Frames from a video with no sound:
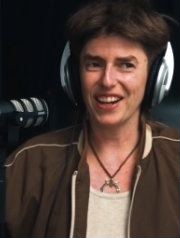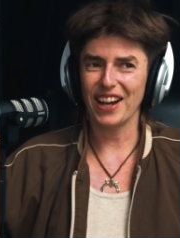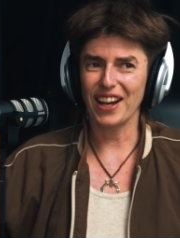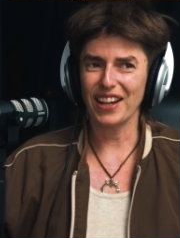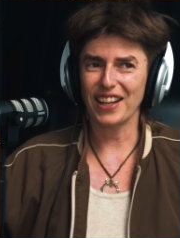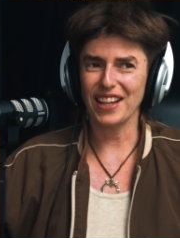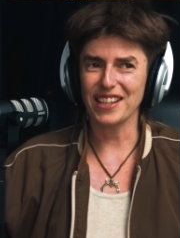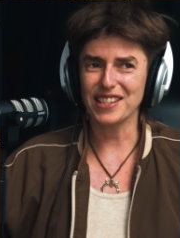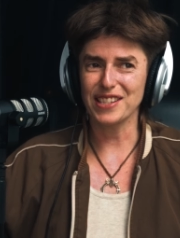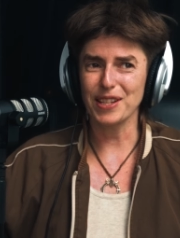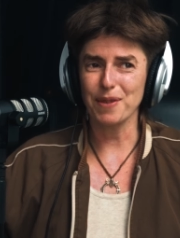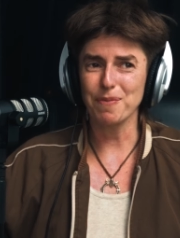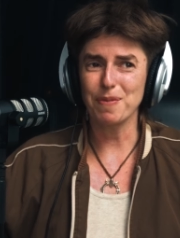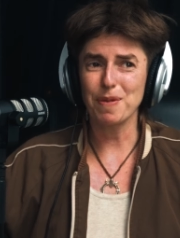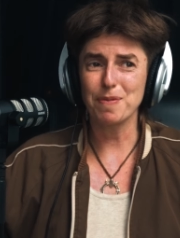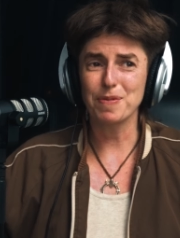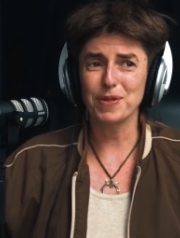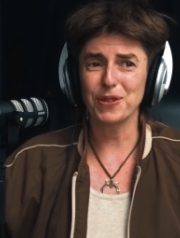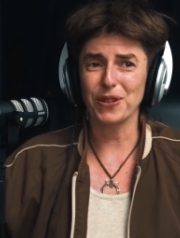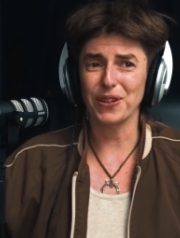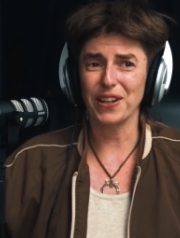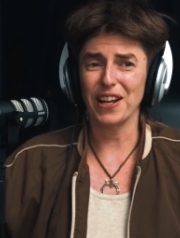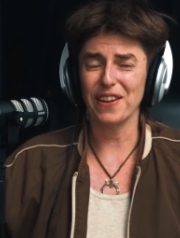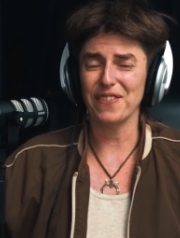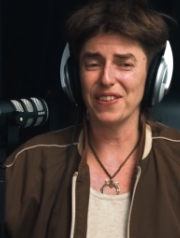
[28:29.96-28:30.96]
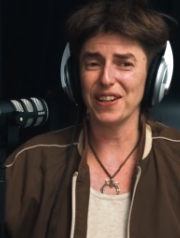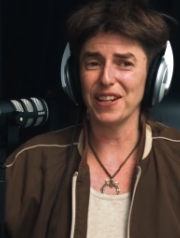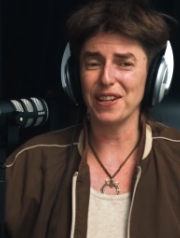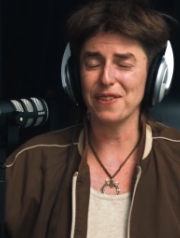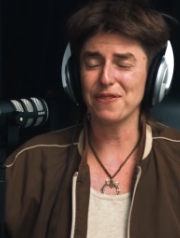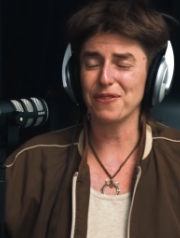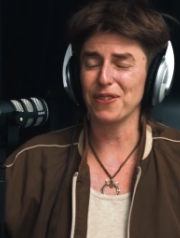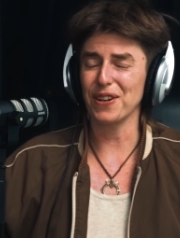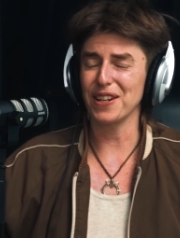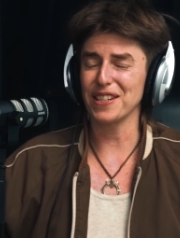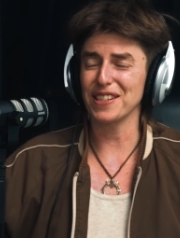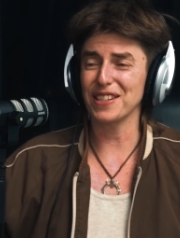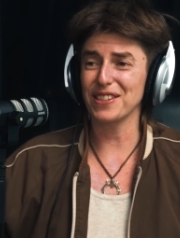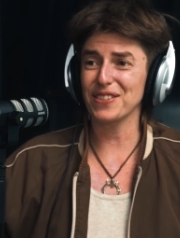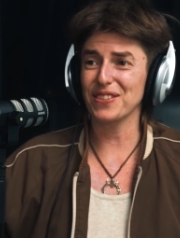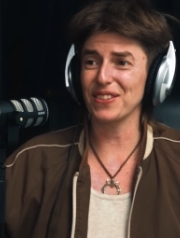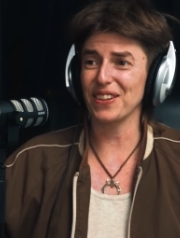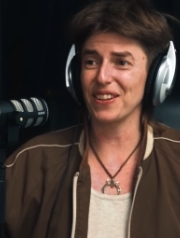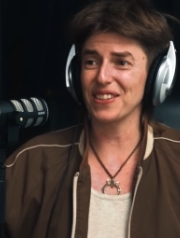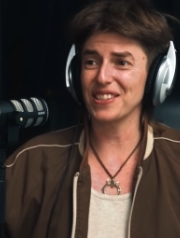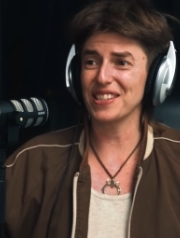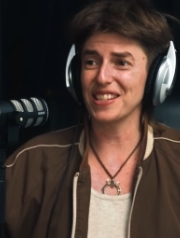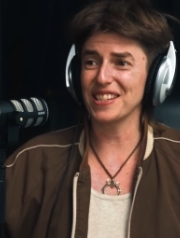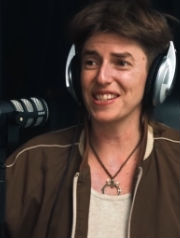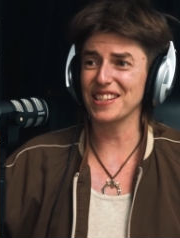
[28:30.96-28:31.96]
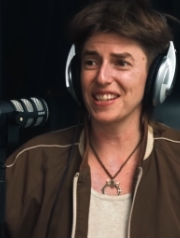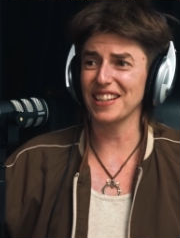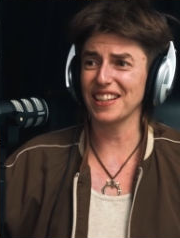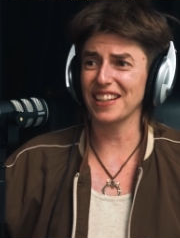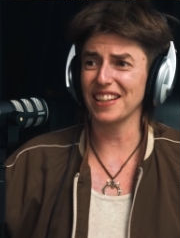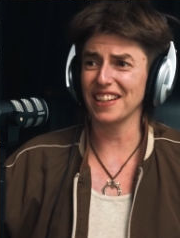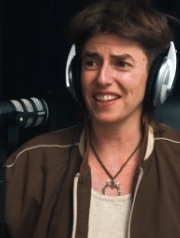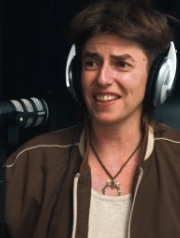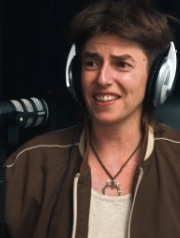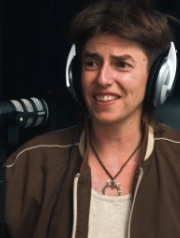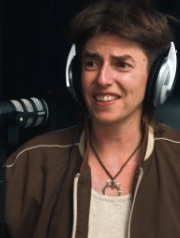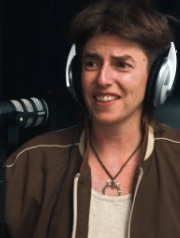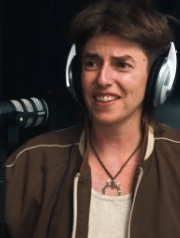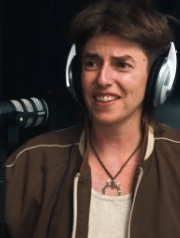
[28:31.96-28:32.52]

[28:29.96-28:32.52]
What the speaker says: I guess some people don't have any friends. That's what I was just thinking.